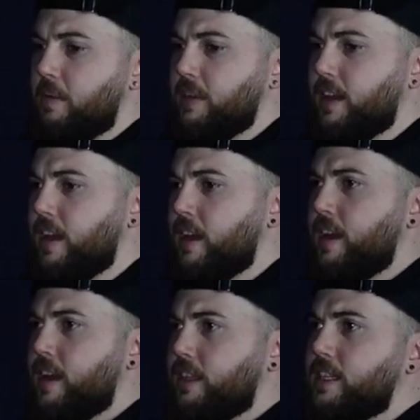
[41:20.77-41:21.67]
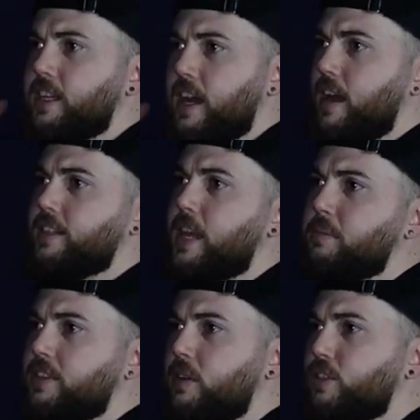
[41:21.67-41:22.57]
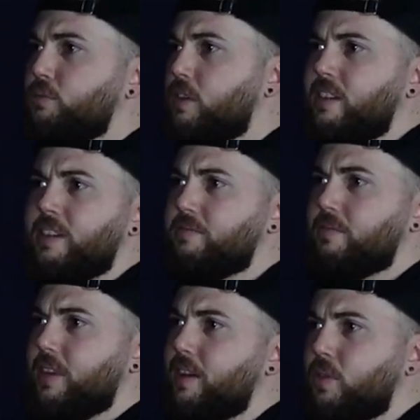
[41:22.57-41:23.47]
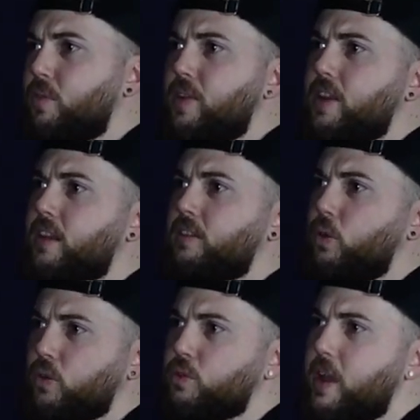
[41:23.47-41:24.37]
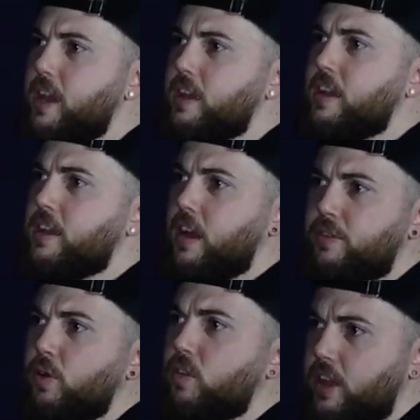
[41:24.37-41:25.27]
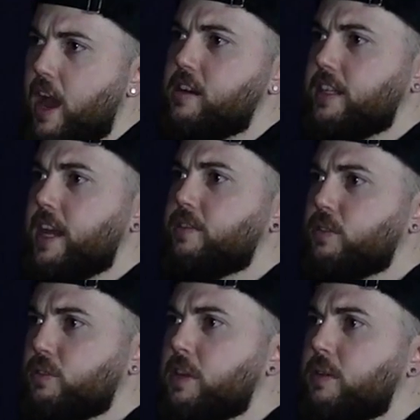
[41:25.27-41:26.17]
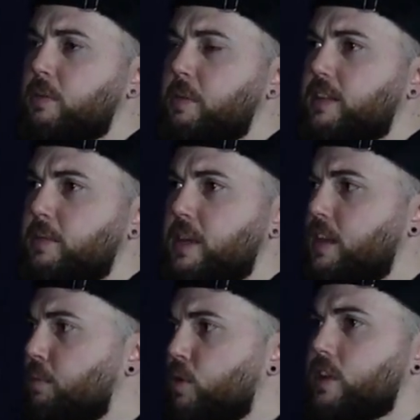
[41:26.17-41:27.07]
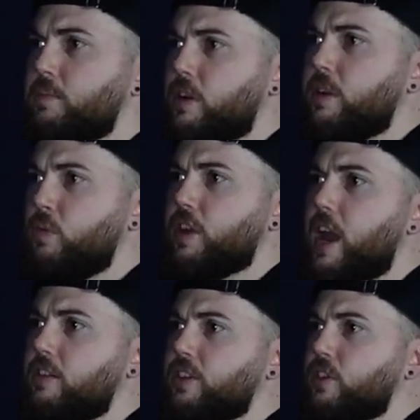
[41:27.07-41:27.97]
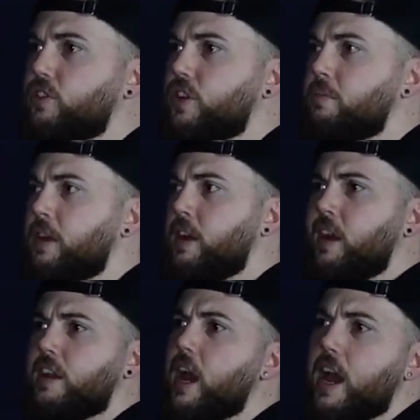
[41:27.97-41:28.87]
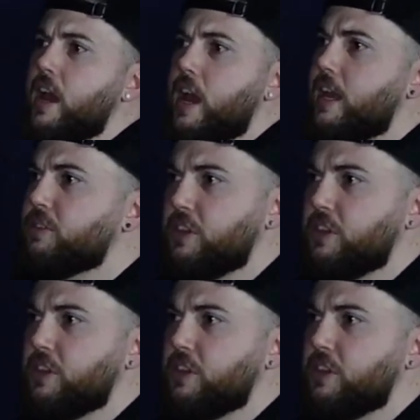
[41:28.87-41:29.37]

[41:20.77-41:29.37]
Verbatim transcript: get what's happening here. He says, I stepped in the scales this morning and I've, I'm no fucking lost weight. I thought calorie deficit was meant be meant to be your body burning more calories than consumed. So and, I, and